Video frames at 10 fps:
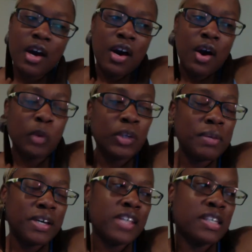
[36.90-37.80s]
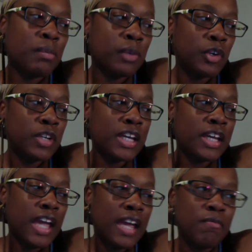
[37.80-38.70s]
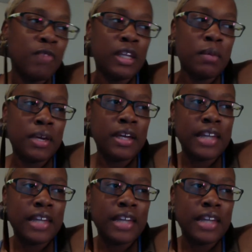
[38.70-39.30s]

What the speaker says: only because I'm learning a really big